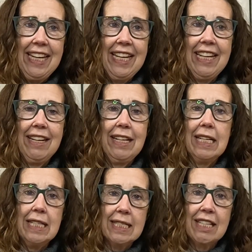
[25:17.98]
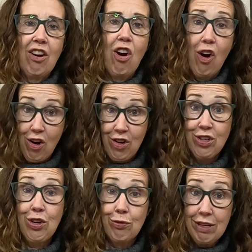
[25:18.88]
It is harder
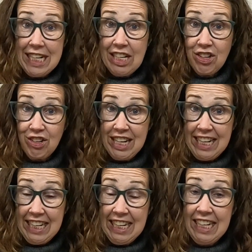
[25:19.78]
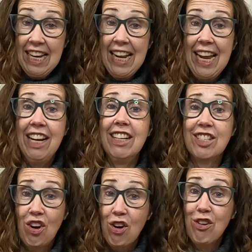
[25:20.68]
to read your knitting, and
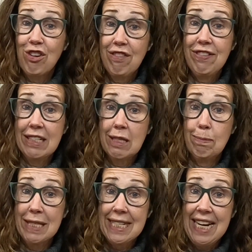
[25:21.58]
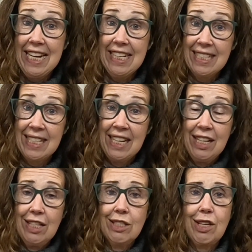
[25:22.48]
it's harder to fix mistakes.
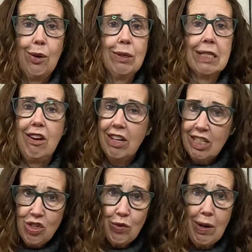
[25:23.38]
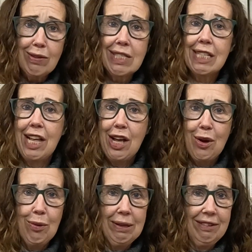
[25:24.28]
So as long as you go
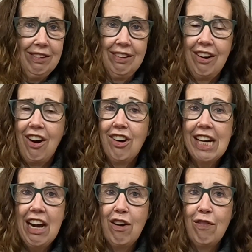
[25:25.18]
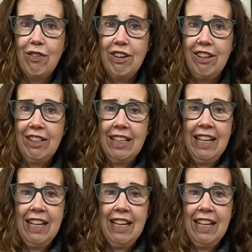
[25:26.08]
slow and are careful,